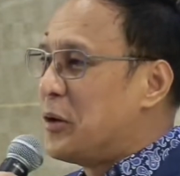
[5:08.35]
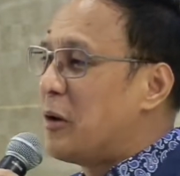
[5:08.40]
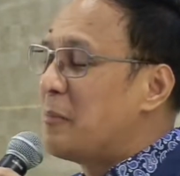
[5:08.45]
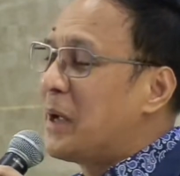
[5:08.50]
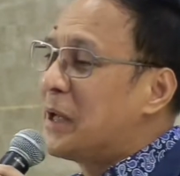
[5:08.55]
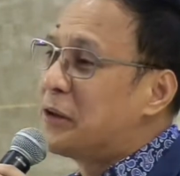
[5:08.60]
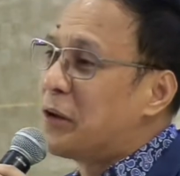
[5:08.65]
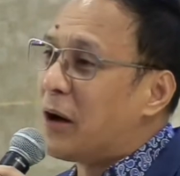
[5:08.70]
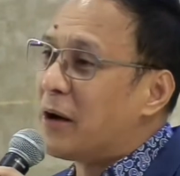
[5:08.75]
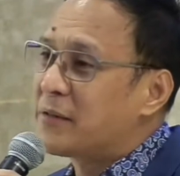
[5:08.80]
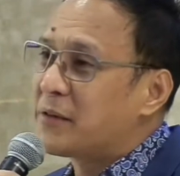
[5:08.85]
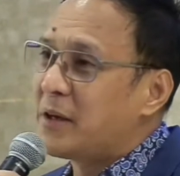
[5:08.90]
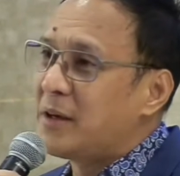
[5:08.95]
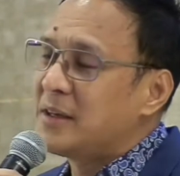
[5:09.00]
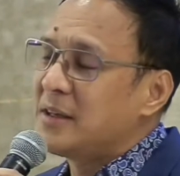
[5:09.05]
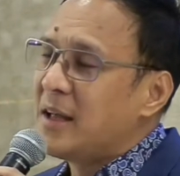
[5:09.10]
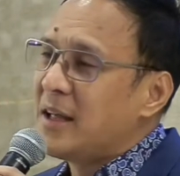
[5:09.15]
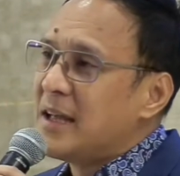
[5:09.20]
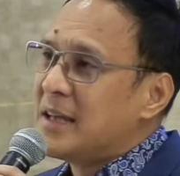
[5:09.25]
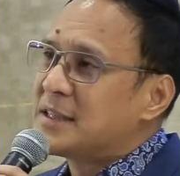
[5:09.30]
You know, my
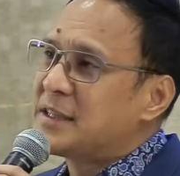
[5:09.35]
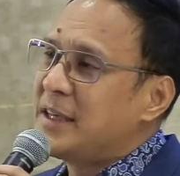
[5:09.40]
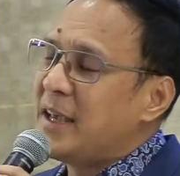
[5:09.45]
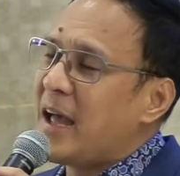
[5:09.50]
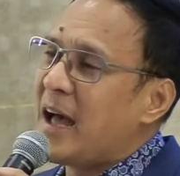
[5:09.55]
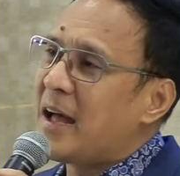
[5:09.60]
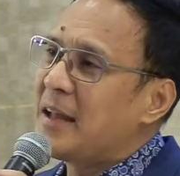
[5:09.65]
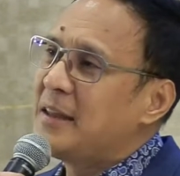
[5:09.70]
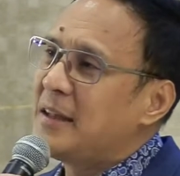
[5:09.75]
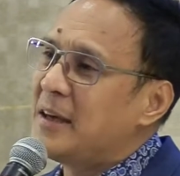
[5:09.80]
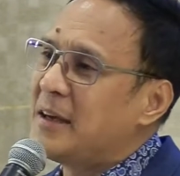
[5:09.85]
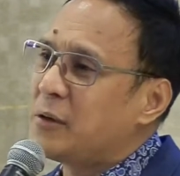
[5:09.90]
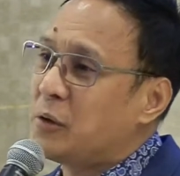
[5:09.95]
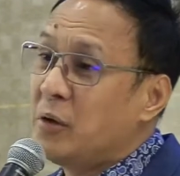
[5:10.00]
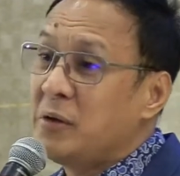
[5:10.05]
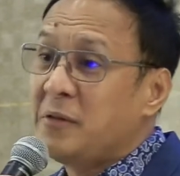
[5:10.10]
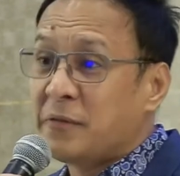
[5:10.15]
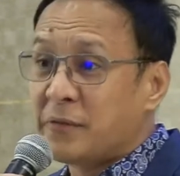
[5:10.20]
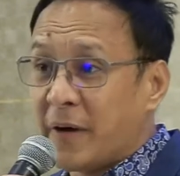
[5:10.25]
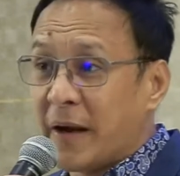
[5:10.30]
daughter, she had
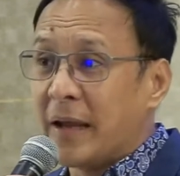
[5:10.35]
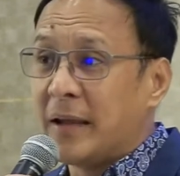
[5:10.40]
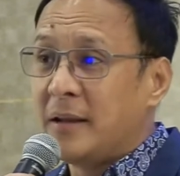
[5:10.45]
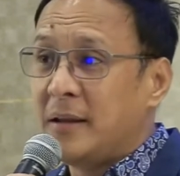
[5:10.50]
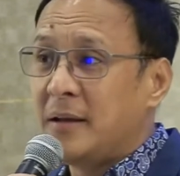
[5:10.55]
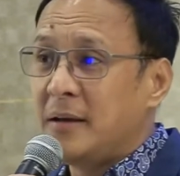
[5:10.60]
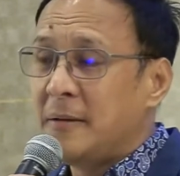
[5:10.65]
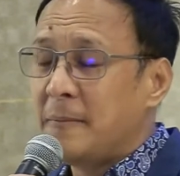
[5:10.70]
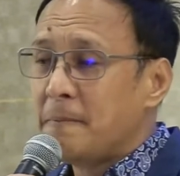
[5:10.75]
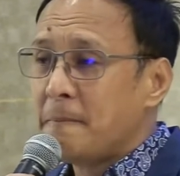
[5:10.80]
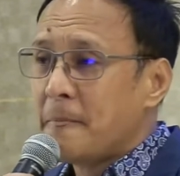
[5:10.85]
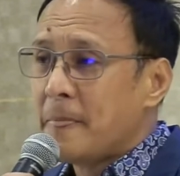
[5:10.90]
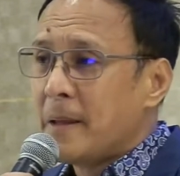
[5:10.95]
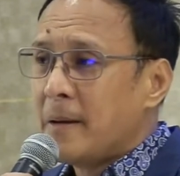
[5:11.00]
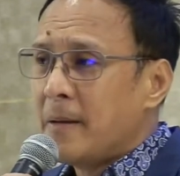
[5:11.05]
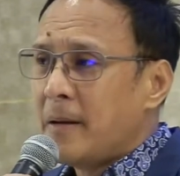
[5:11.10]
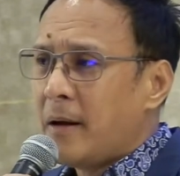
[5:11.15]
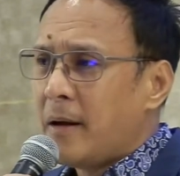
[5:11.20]
a good friend